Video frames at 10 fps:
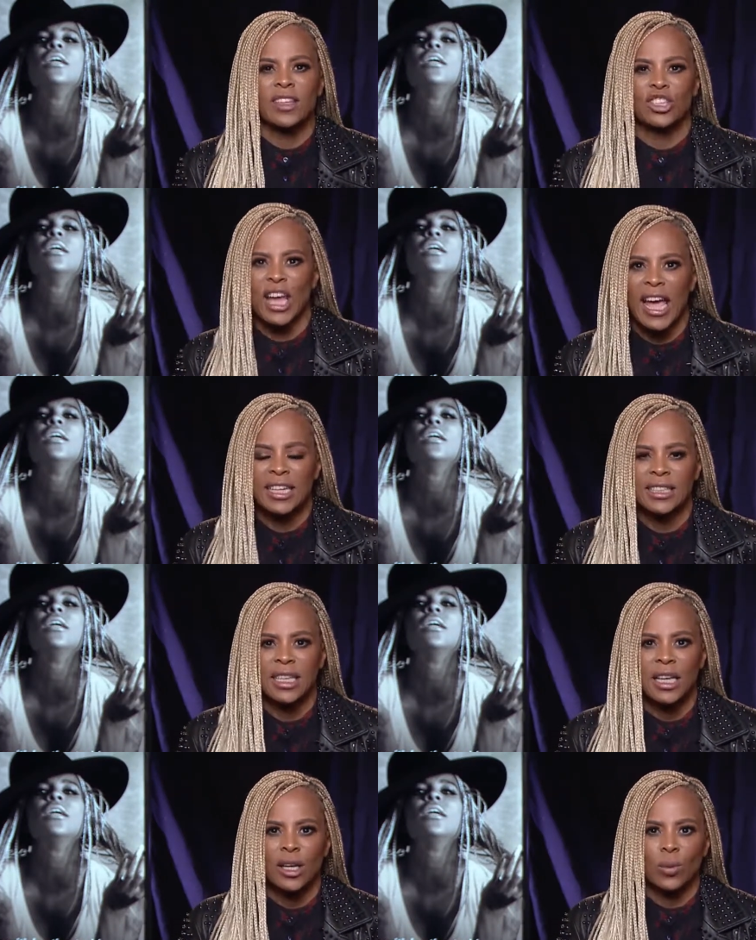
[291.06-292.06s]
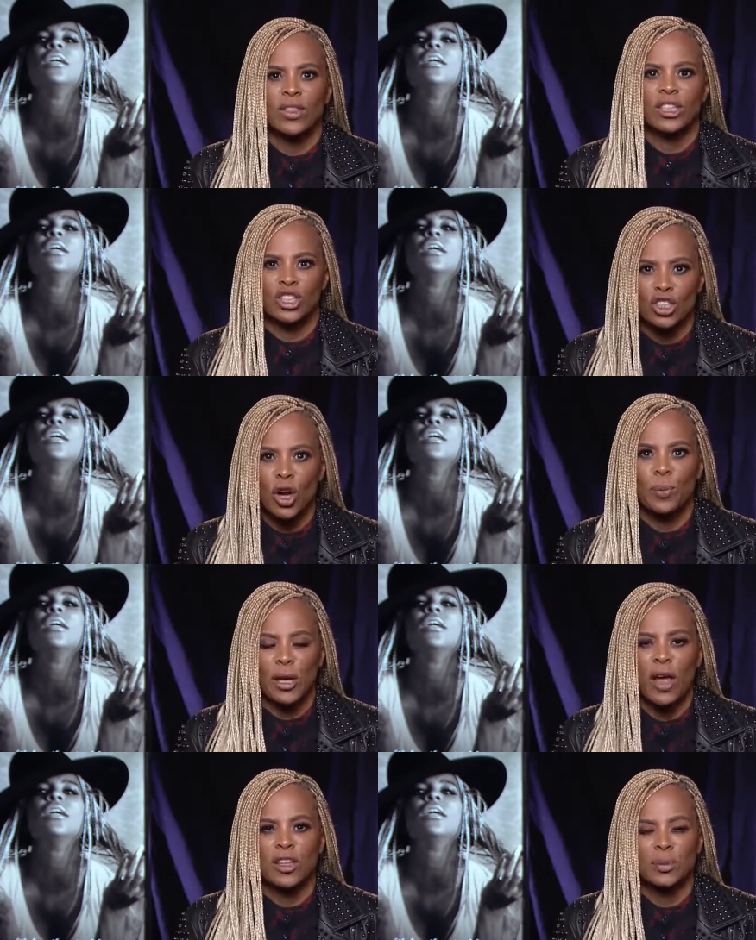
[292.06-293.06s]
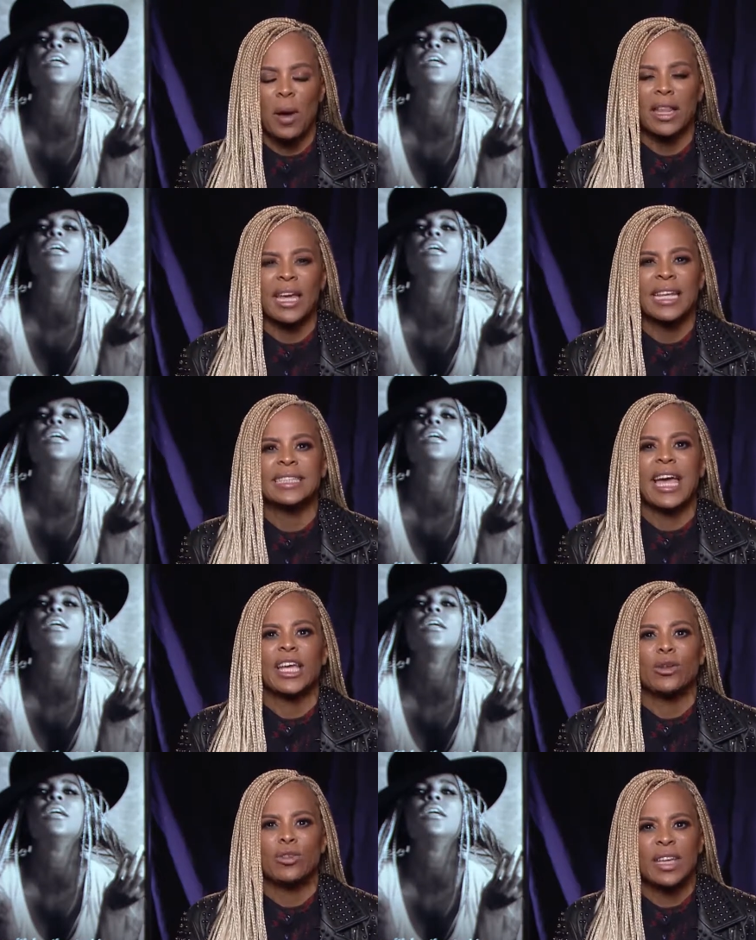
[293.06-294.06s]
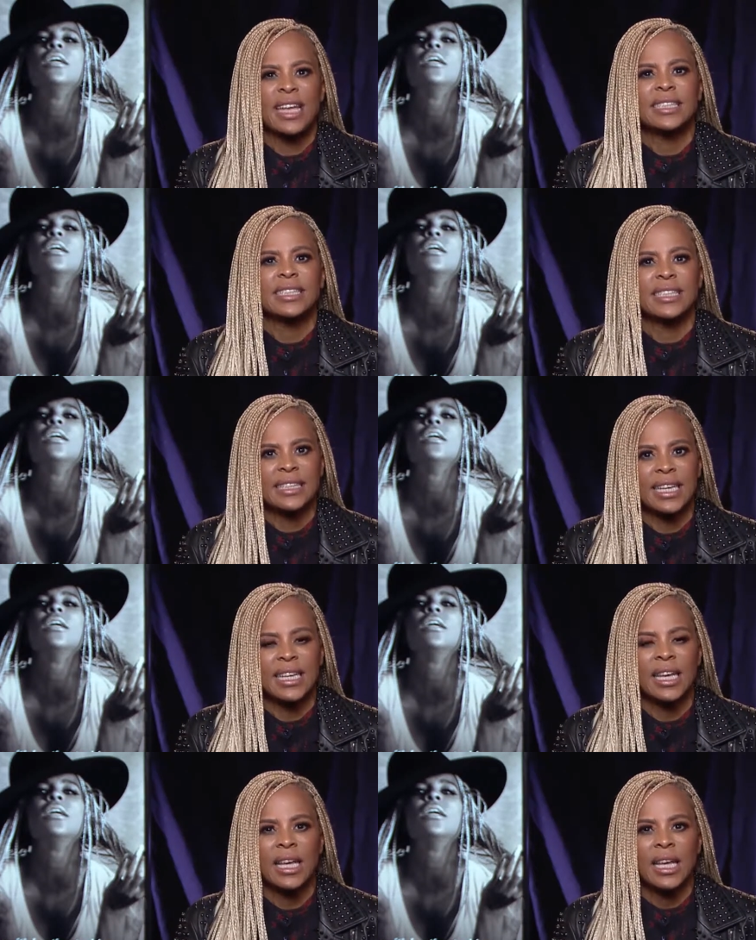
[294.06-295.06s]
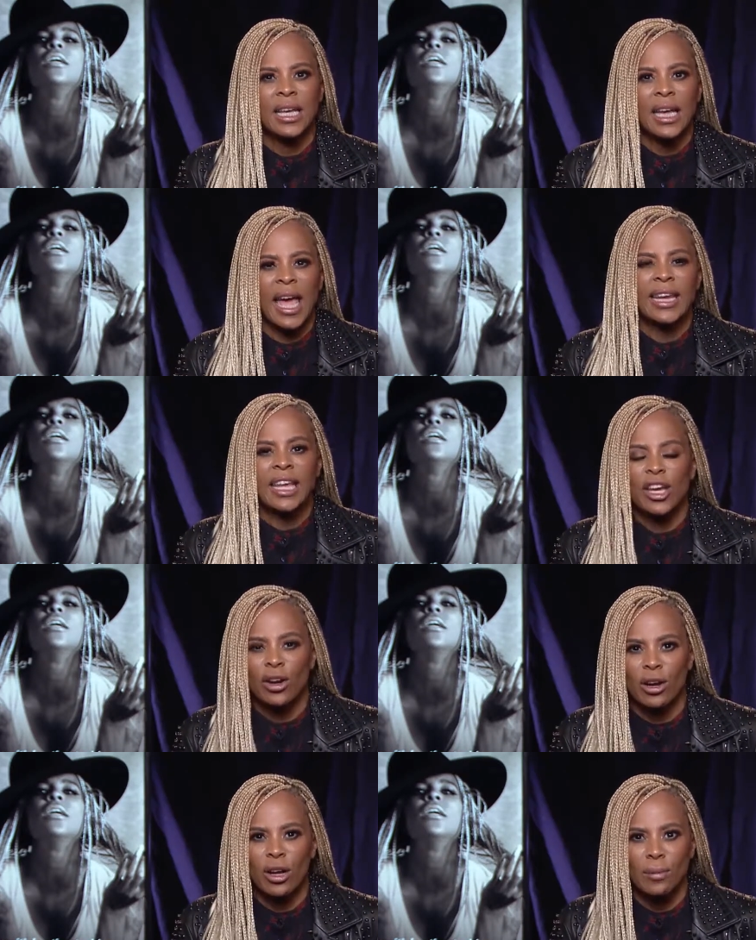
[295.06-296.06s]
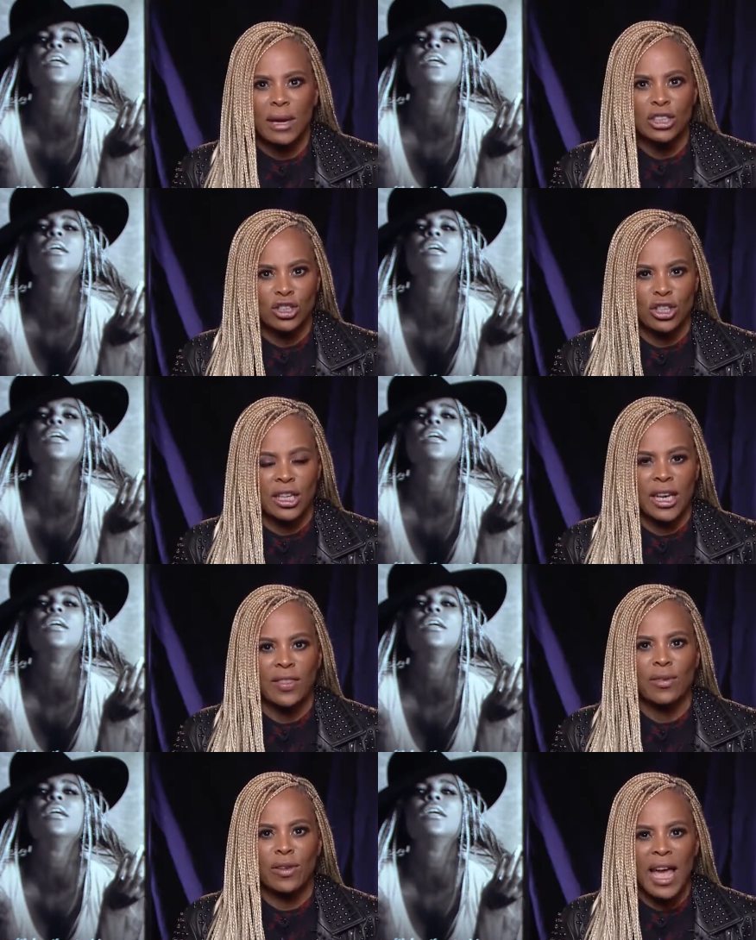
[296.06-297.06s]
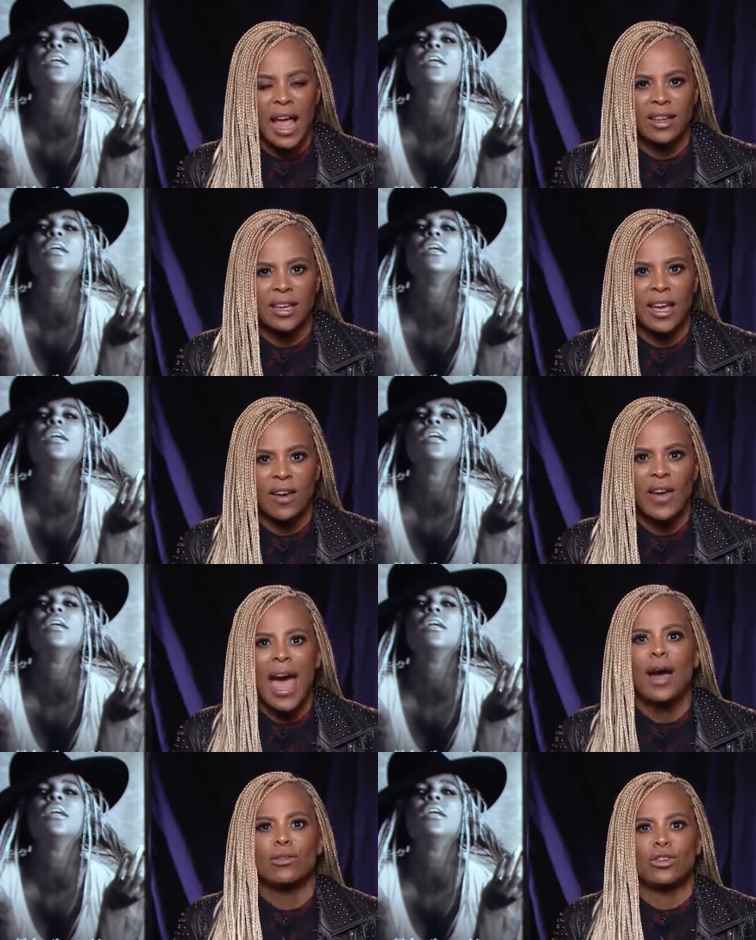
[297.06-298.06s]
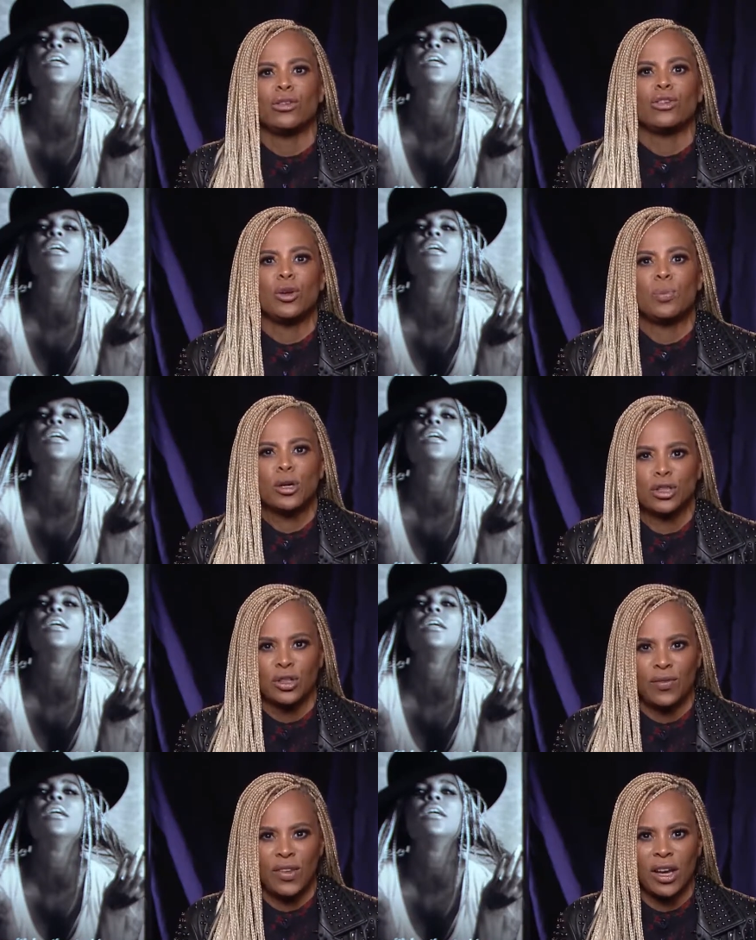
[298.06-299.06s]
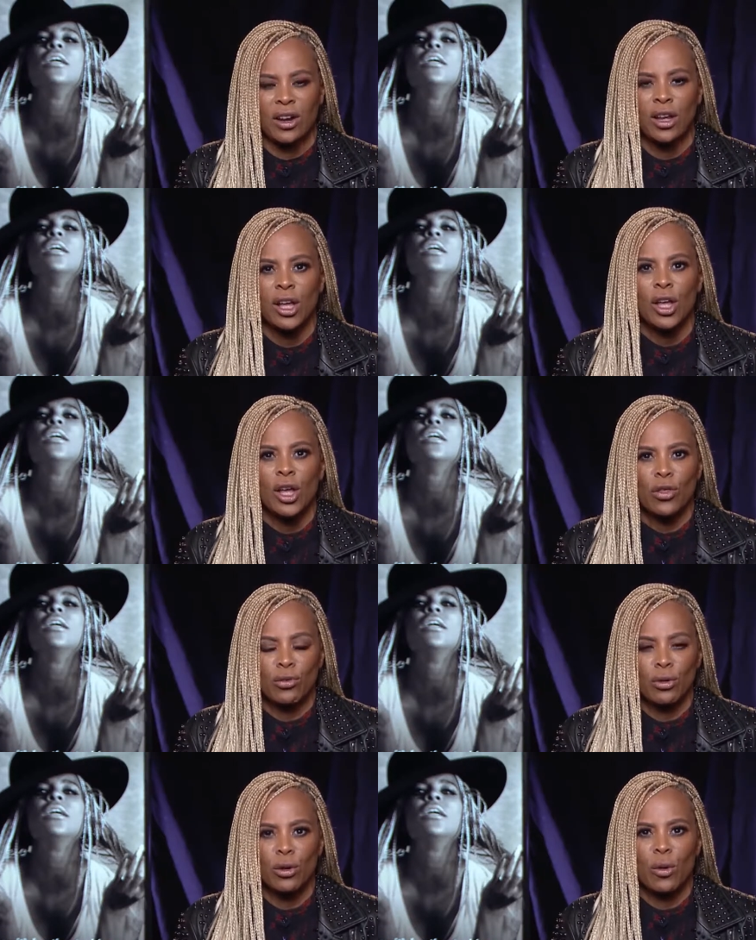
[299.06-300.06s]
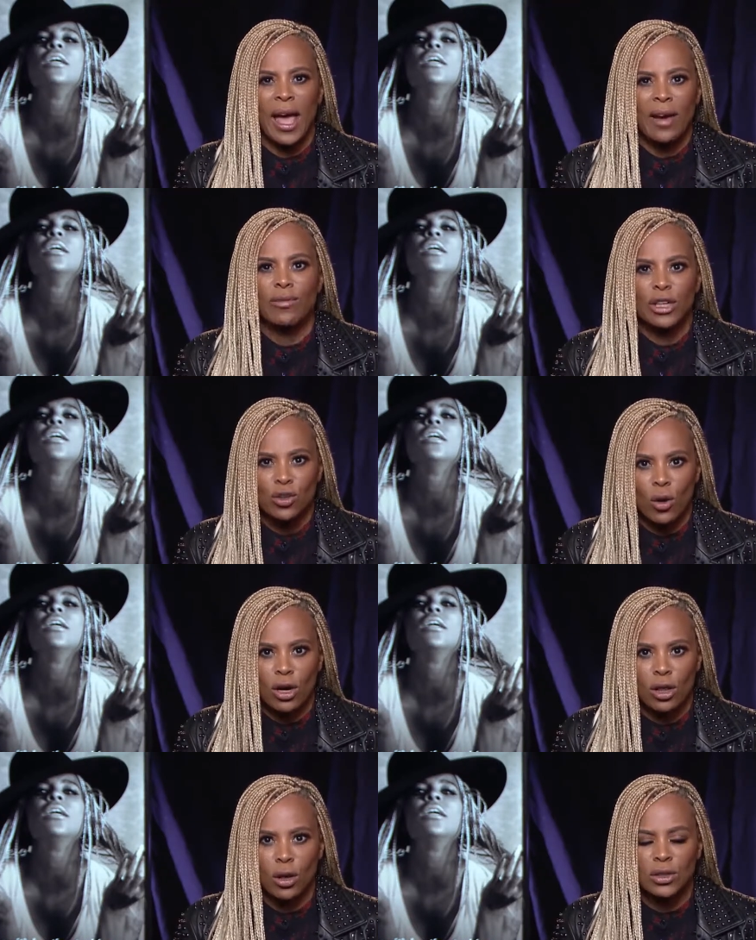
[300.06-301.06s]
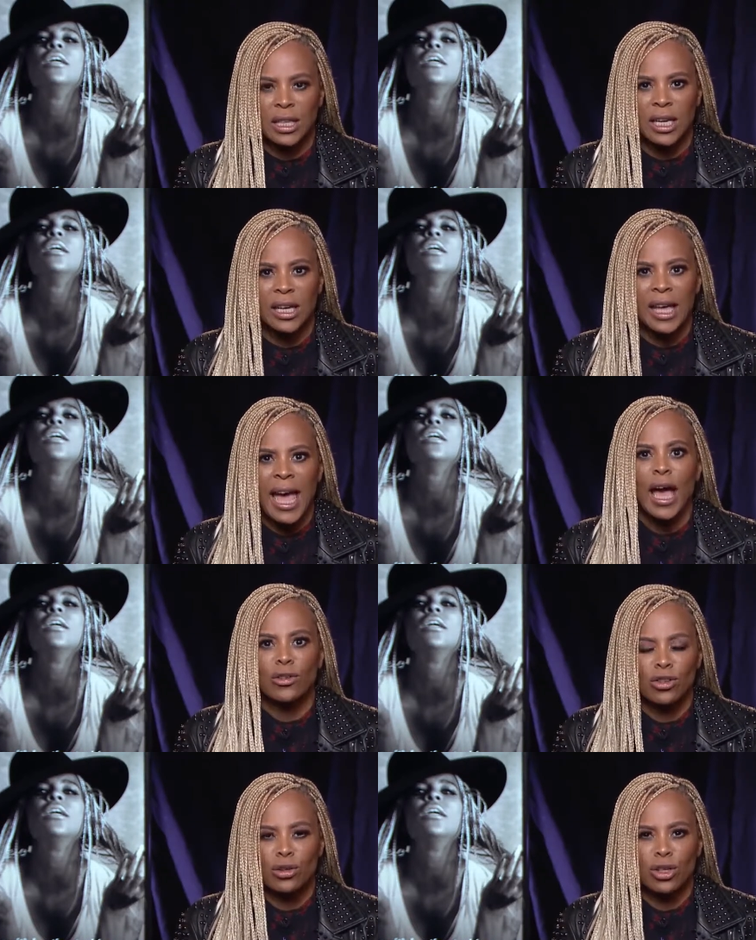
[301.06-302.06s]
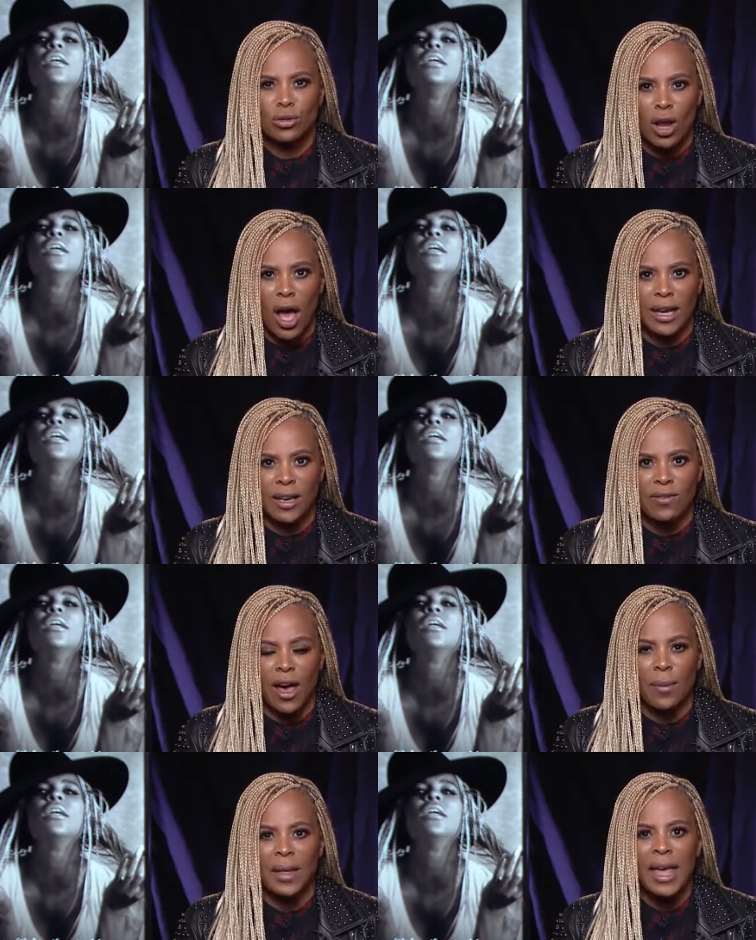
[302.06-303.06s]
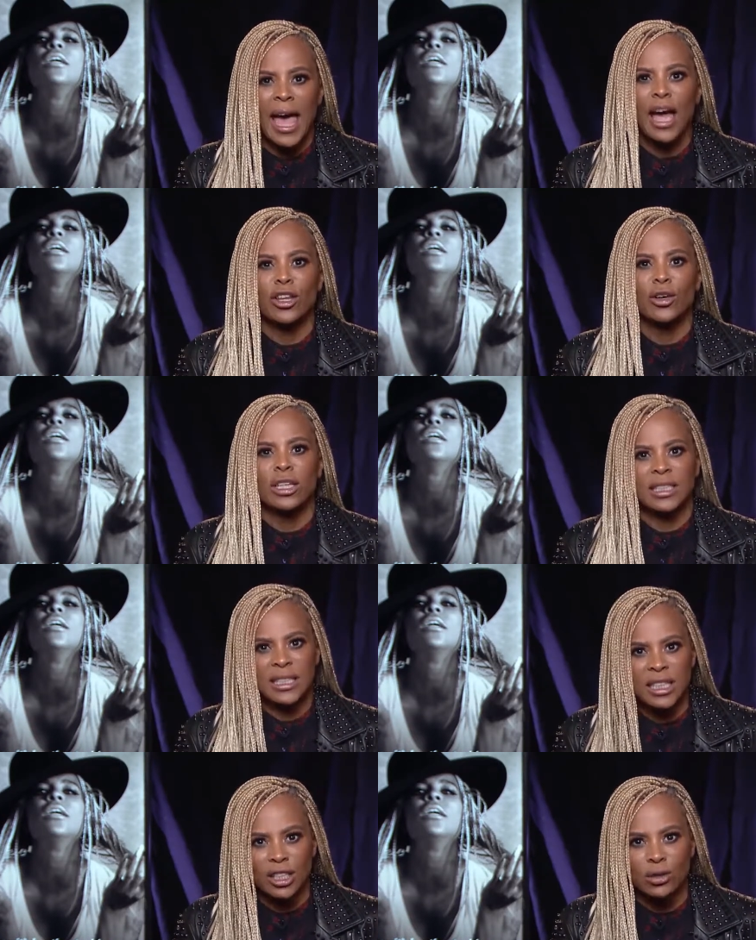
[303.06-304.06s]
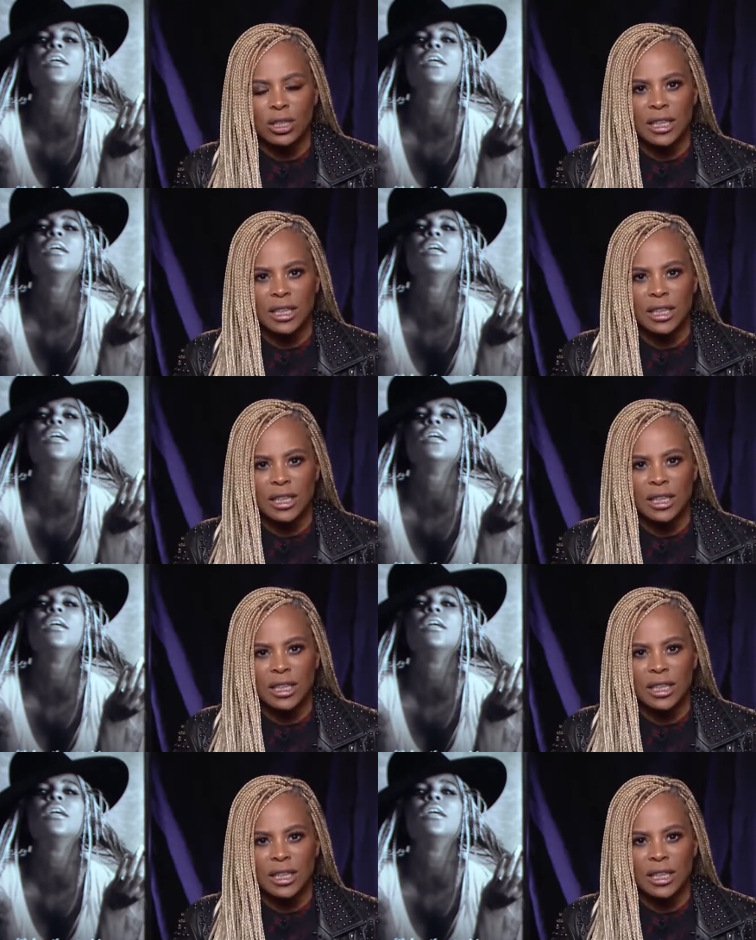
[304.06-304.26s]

Speaker 1: the chance with this show, Beyond the Spotlight, is that you get to see and hear my journey and the reality of how do you persevere through every door closing? How do yeah. you not give up? How do you continue to